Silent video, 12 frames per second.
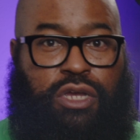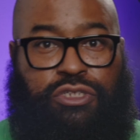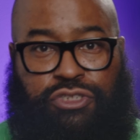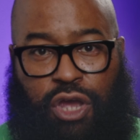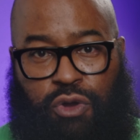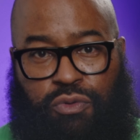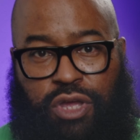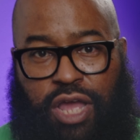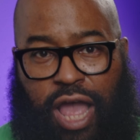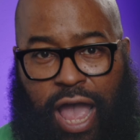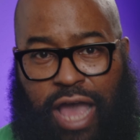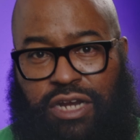So,
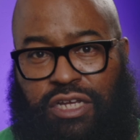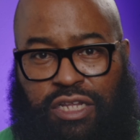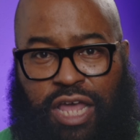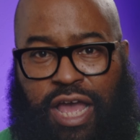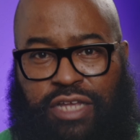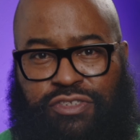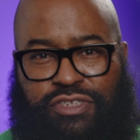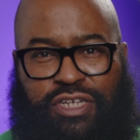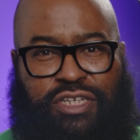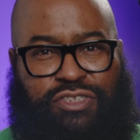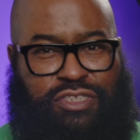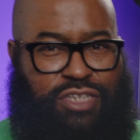at a glance
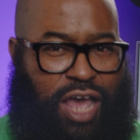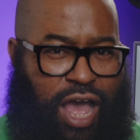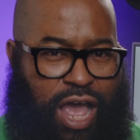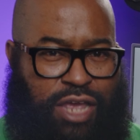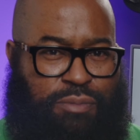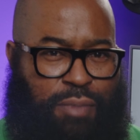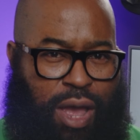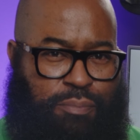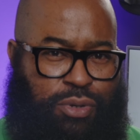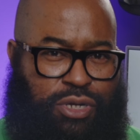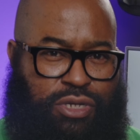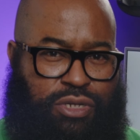is a tie in my
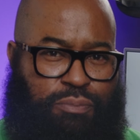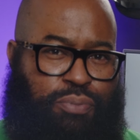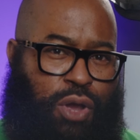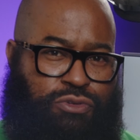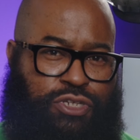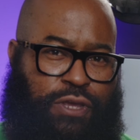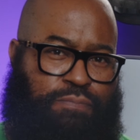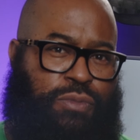book. Pro tip,